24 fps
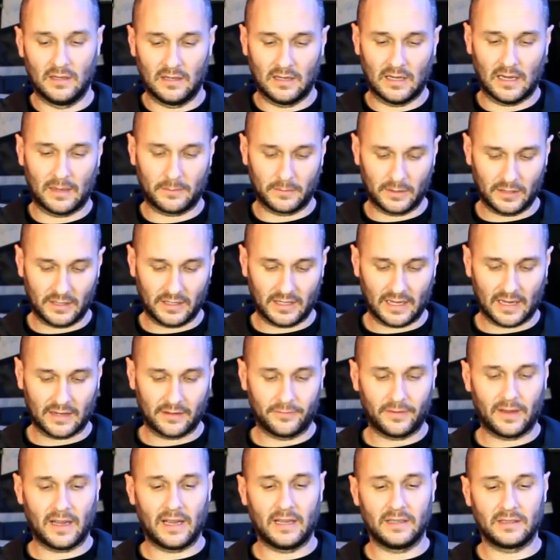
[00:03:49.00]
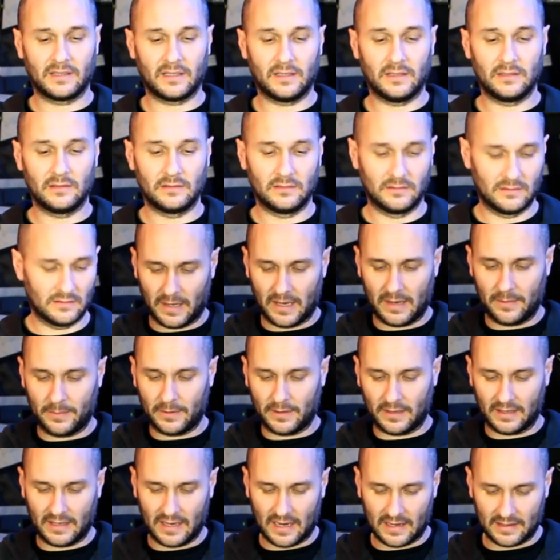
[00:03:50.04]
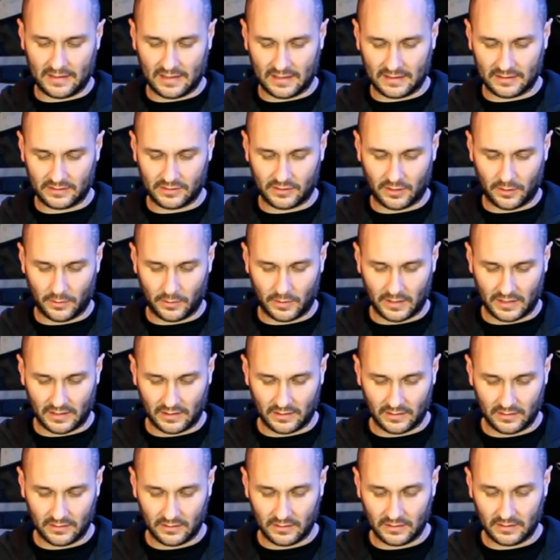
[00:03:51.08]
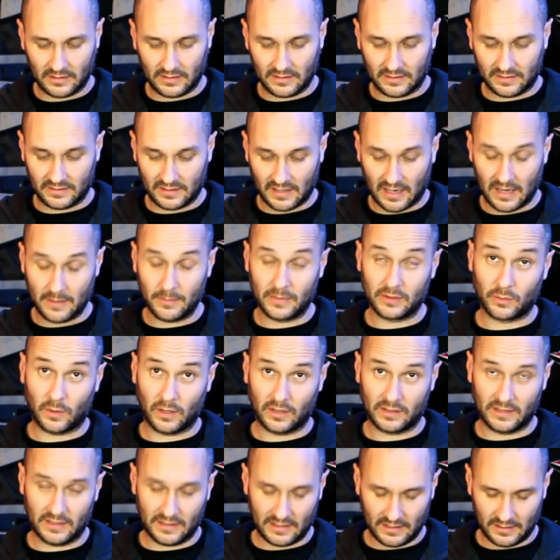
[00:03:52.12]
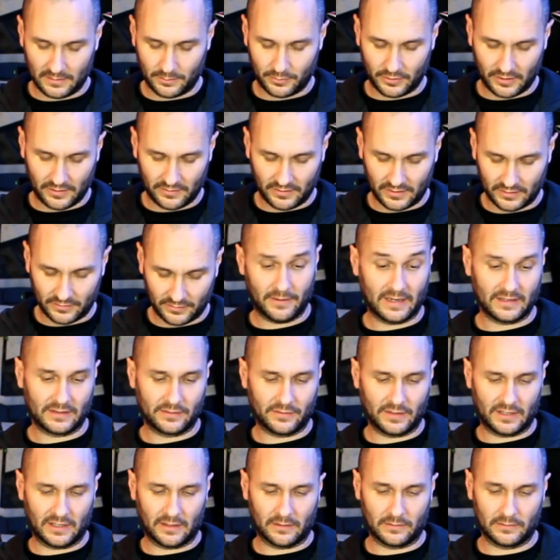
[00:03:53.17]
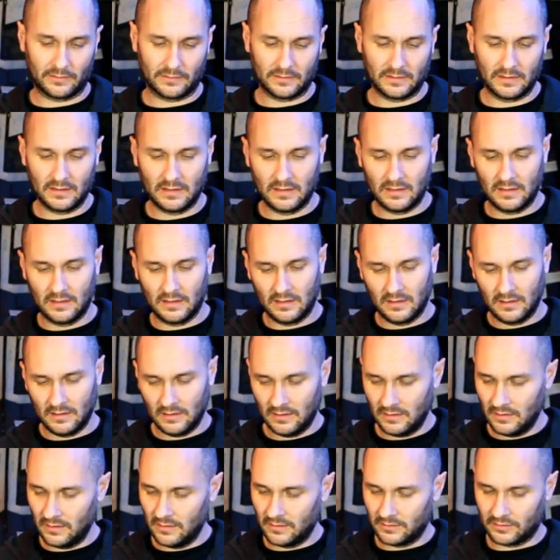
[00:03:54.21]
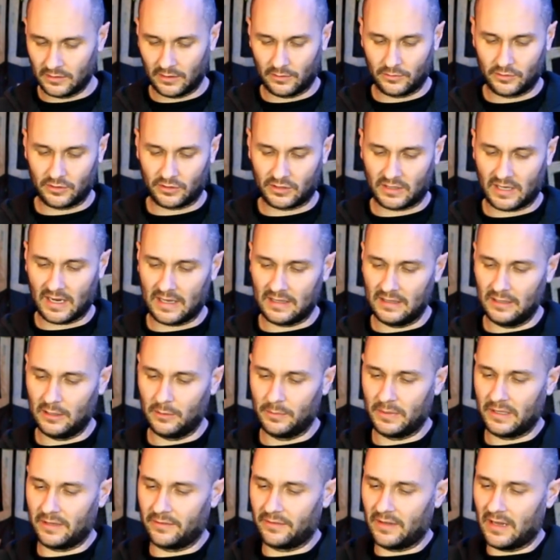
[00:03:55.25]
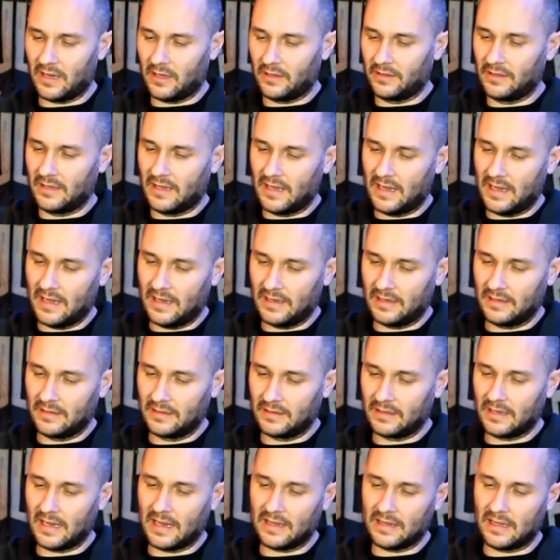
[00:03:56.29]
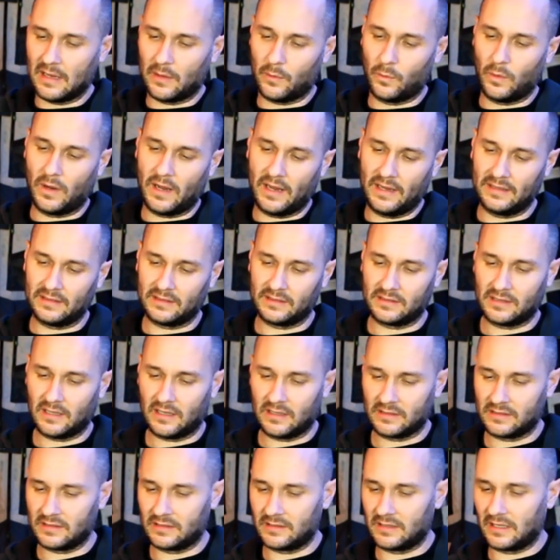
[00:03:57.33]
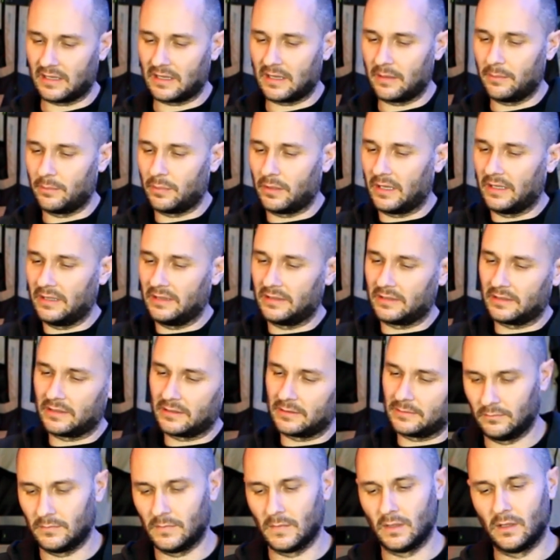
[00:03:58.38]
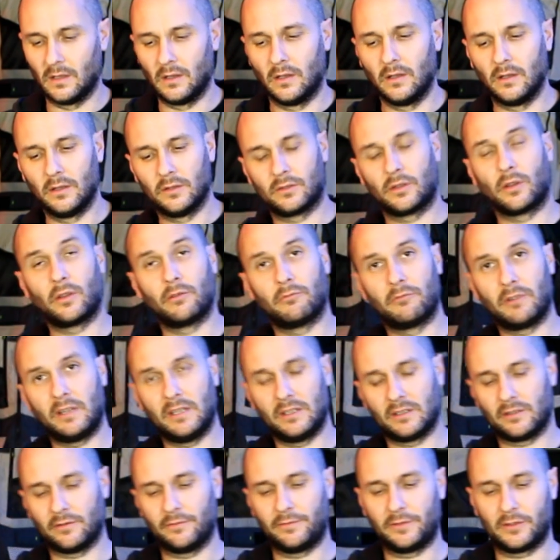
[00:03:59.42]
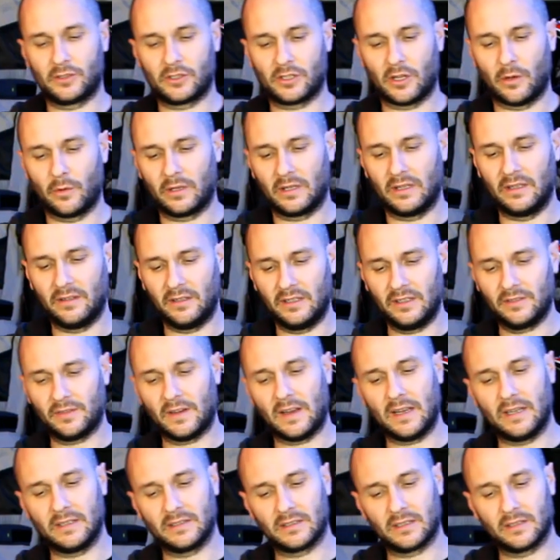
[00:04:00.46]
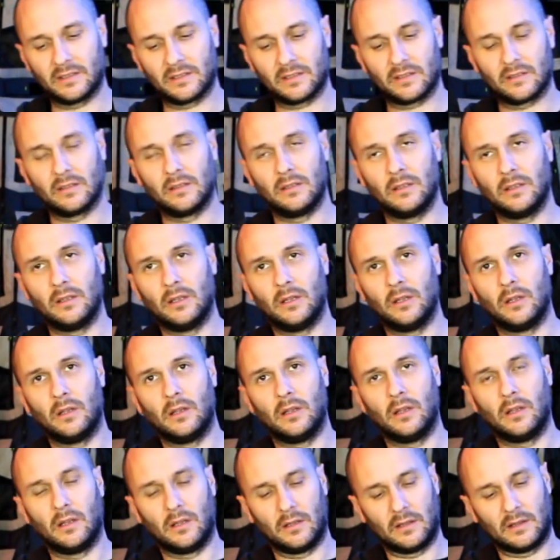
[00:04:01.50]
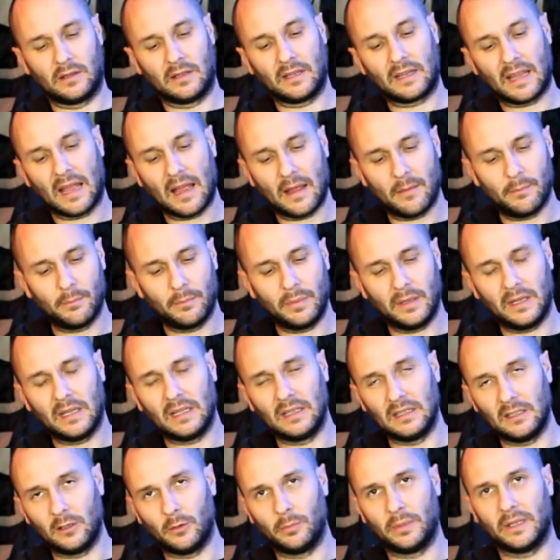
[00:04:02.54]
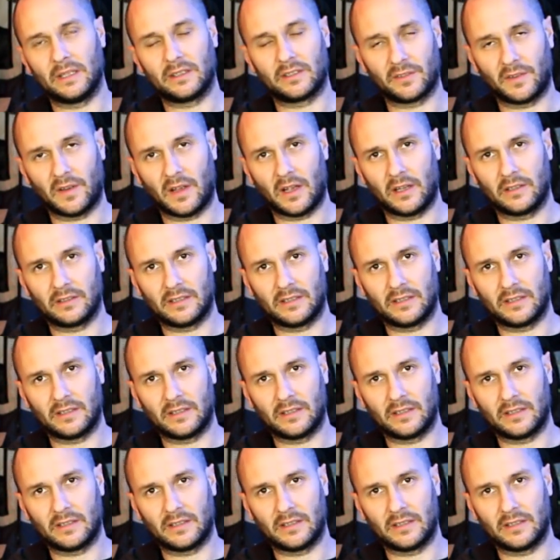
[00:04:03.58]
I'm going to get the visor and get that soaking, the same as what I did in the previous visor video. So just get a little bit of that on there, get that wet, it starts to stick in place. So the reason for soaking these visors, there can be little bits of hard